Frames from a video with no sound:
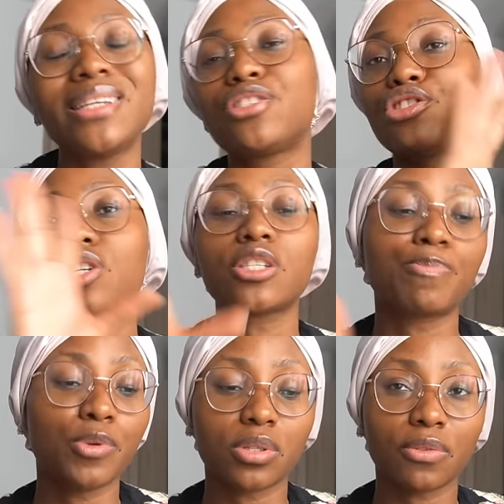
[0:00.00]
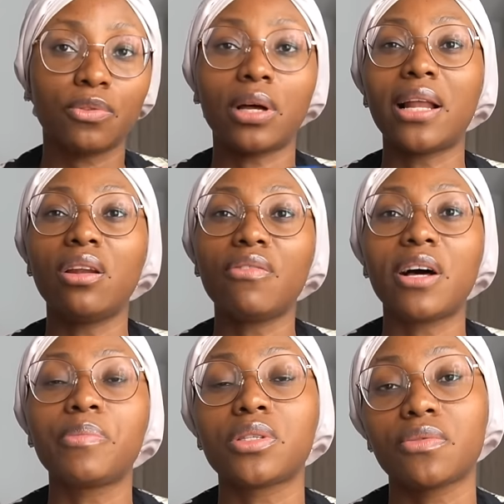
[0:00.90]
It's just beautiful. I love how
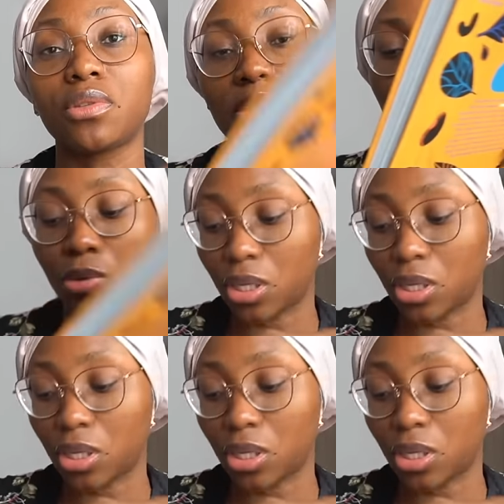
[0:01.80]
beautiful this book